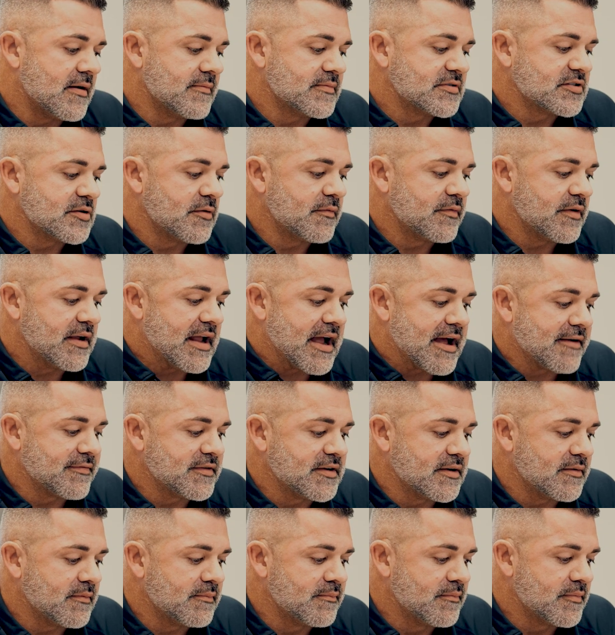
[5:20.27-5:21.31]
So if we have
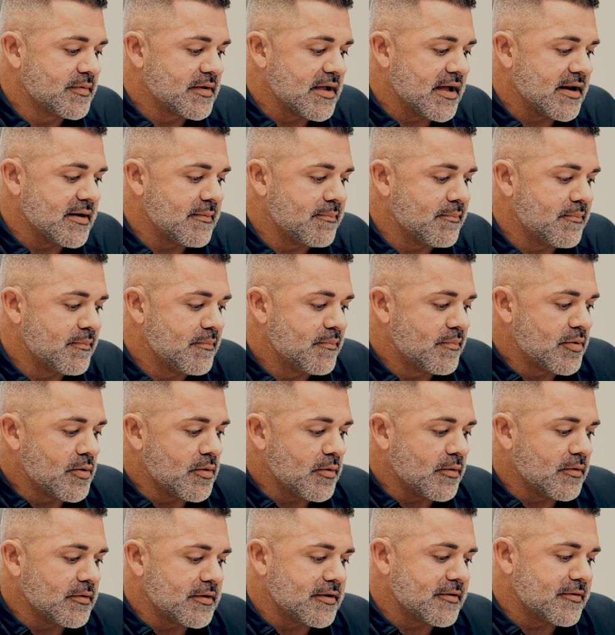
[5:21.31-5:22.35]
to kind of
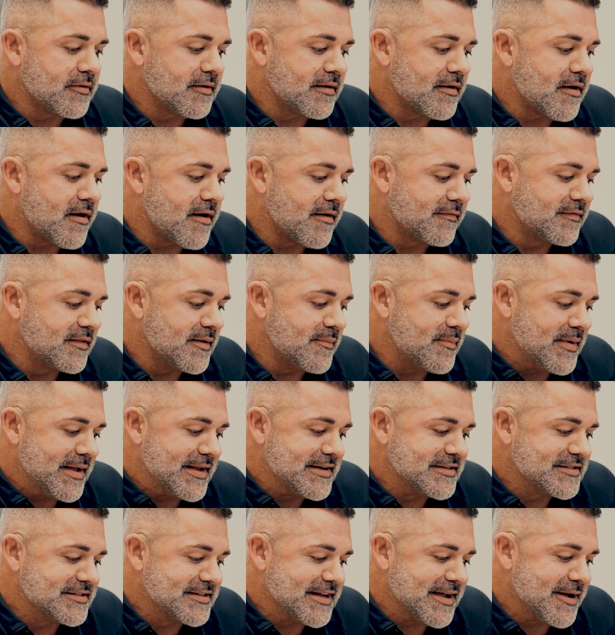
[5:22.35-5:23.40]
pull her off the
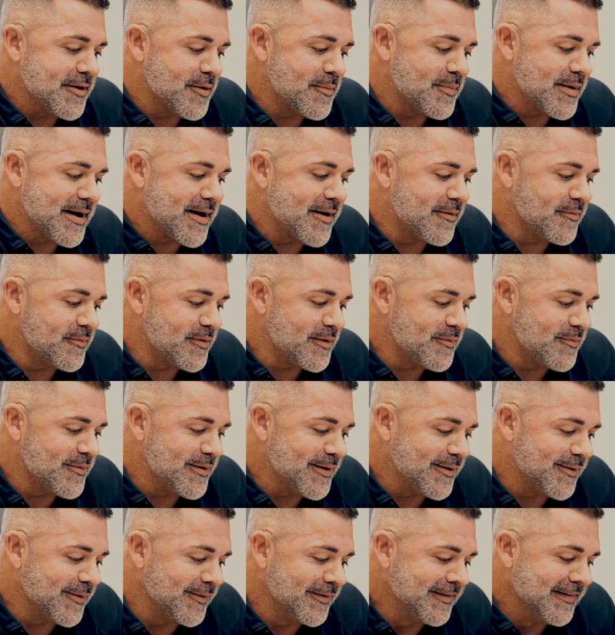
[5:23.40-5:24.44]
bench to help out, we
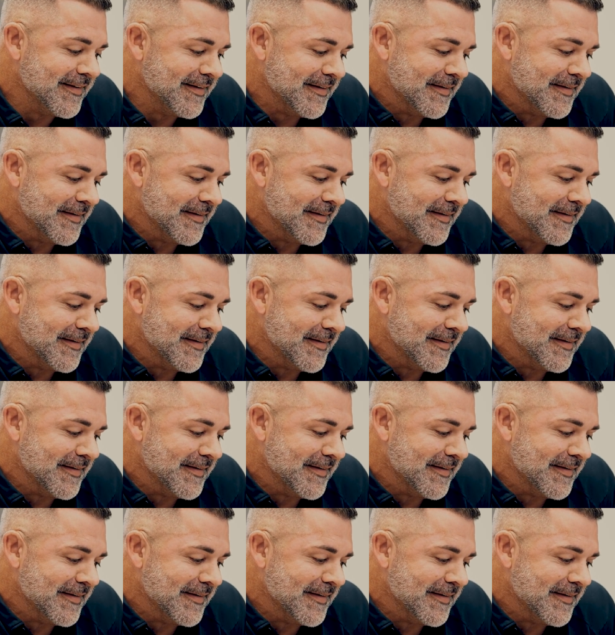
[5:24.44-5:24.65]
will.